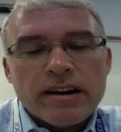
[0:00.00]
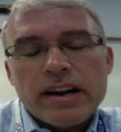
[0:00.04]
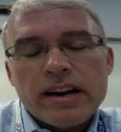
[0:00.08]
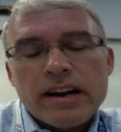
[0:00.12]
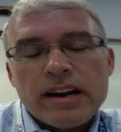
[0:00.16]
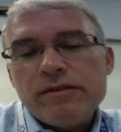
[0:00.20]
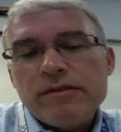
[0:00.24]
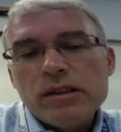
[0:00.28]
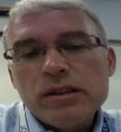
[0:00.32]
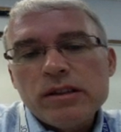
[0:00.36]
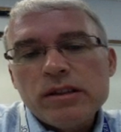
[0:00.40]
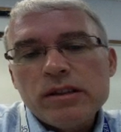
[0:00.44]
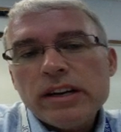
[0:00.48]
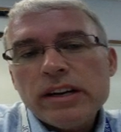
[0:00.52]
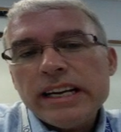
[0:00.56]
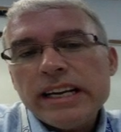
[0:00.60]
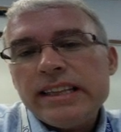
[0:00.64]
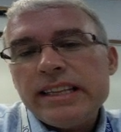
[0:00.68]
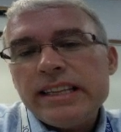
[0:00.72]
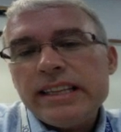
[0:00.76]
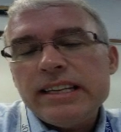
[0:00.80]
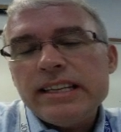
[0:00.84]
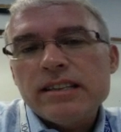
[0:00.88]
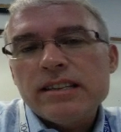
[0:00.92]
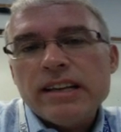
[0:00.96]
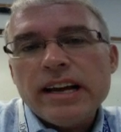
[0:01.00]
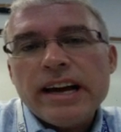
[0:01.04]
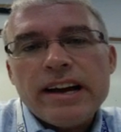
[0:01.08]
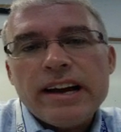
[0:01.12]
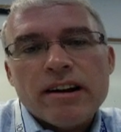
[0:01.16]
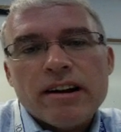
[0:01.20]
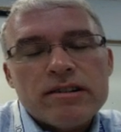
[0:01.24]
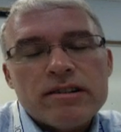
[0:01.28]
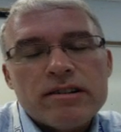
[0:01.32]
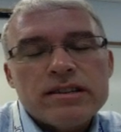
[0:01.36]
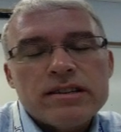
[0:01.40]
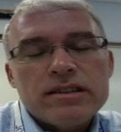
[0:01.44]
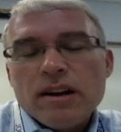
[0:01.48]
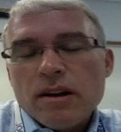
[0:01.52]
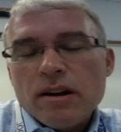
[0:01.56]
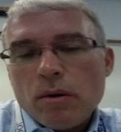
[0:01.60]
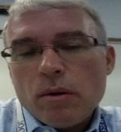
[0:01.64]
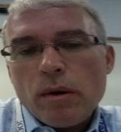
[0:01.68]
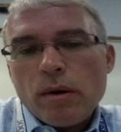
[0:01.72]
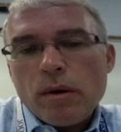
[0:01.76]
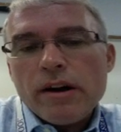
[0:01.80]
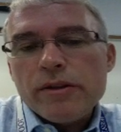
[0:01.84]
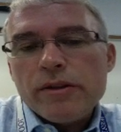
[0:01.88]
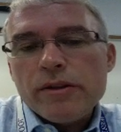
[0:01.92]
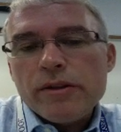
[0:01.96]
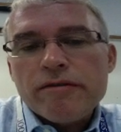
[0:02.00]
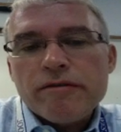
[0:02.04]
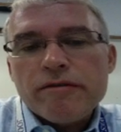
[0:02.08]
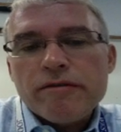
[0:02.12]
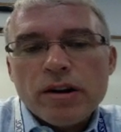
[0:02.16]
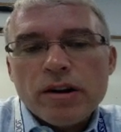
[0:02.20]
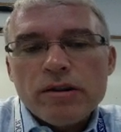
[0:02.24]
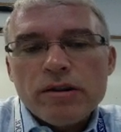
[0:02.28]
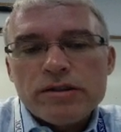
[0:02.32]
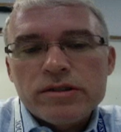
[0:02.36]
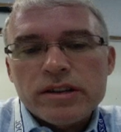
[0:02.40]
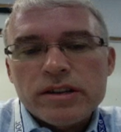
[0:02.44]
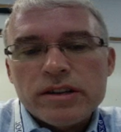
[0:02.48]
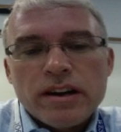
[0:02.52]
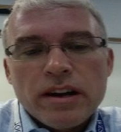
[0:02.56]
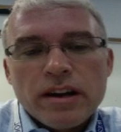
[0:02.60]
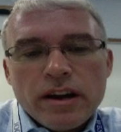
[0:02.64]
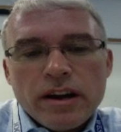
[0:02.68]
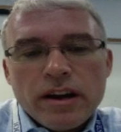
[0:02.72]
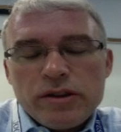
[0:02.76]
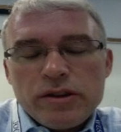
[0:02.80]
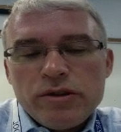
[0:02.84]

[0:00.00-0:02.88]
And if you look at these layers while they're frozen,